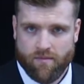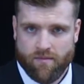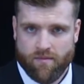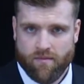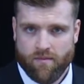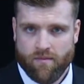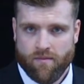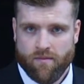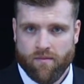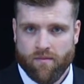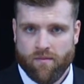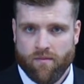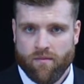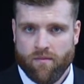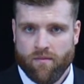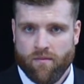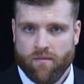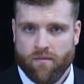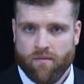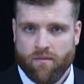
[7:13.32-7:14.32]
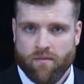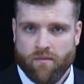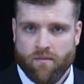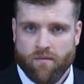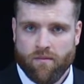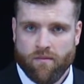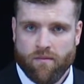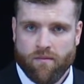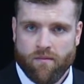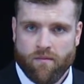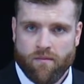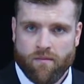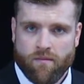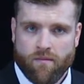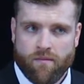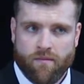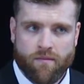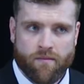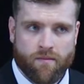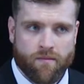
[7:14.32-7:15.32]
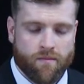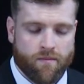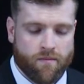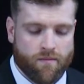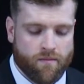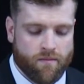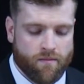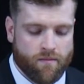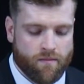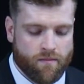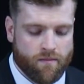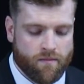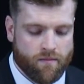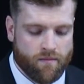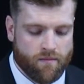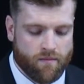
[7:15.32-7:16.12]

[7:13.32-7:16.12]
[no speech]